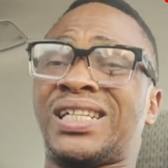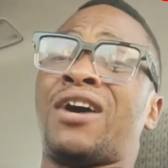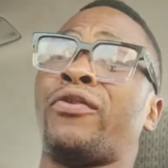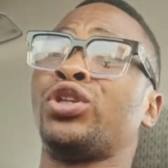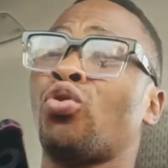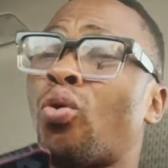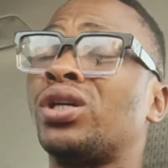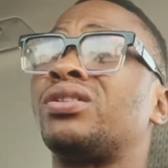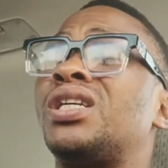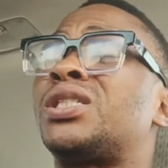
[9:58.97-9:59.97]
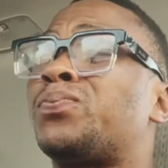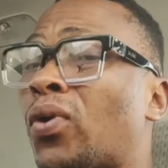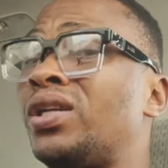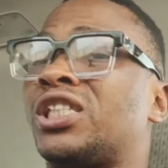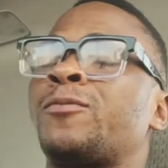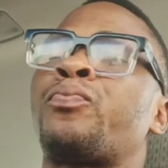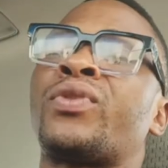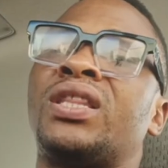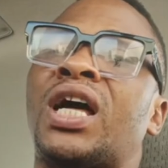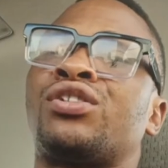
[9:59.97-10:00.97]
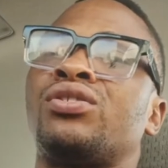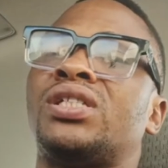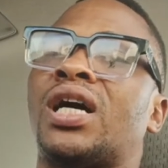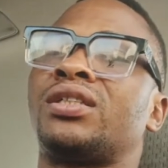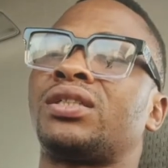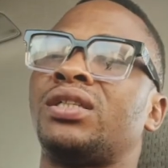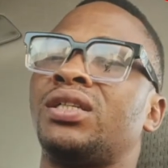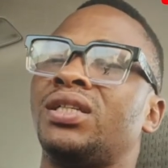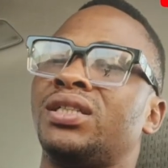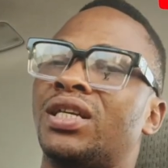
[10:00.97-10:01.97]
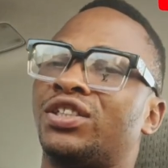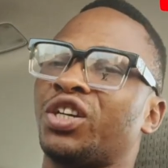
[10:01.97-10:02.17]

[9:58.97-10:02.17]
And for you to watch this point, that shows that there's